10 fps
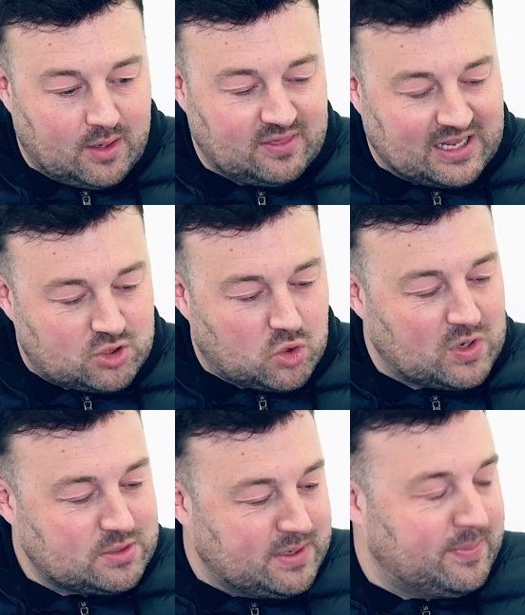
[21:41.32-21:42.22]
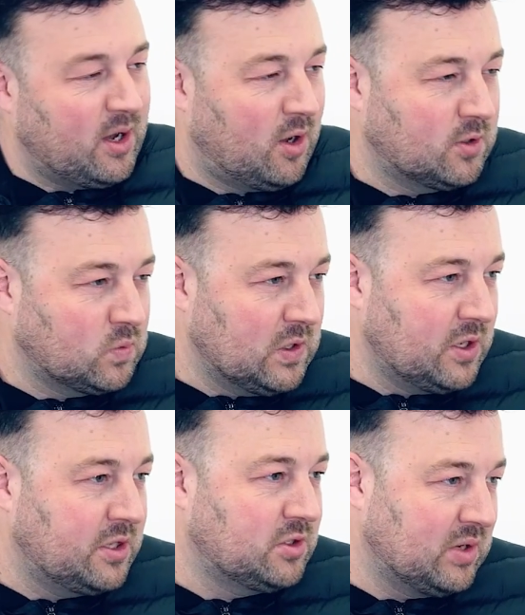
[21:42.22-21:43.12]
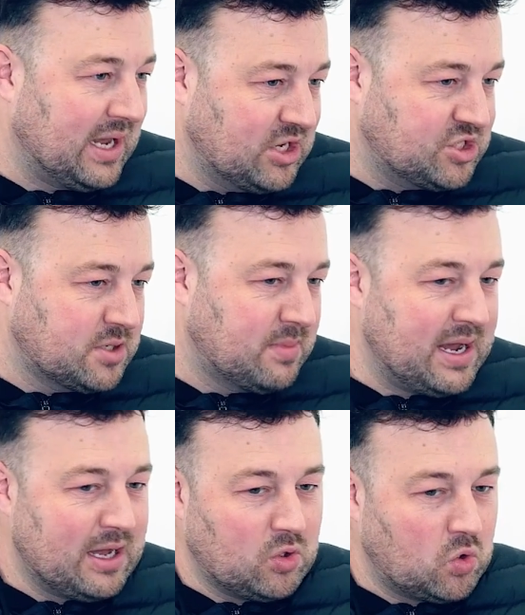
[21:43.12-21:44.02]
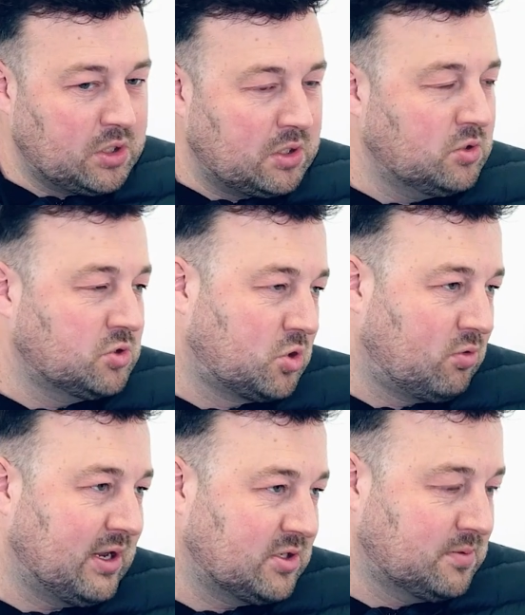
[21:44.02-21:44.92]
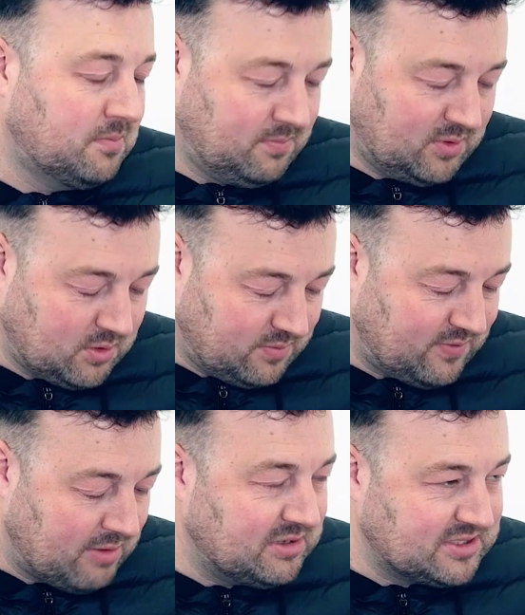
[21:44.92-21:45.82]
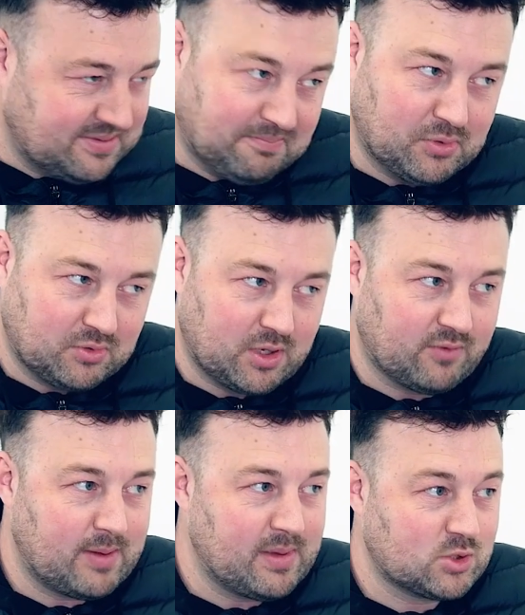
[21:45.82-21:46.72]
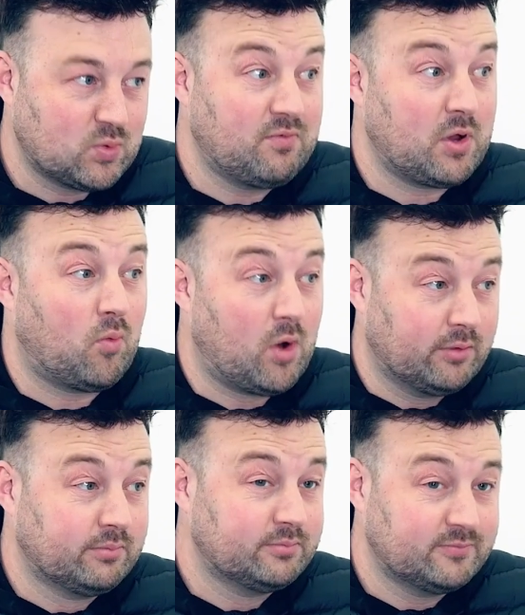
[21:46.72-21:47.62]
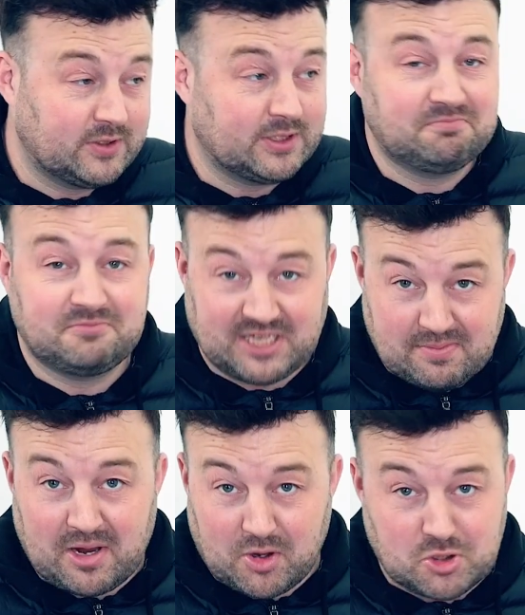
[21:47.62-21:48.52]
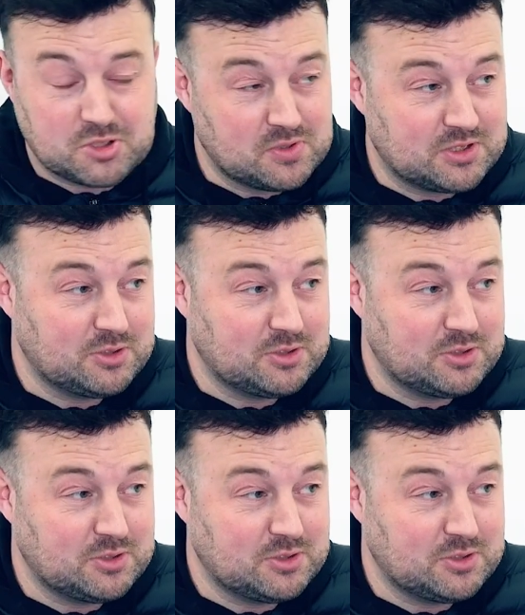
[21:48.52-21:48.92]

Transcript: That's always been a bit hard work. You can do HTML, or you can just create some kind of very simple kind of emails. We've got one for Tecman customers.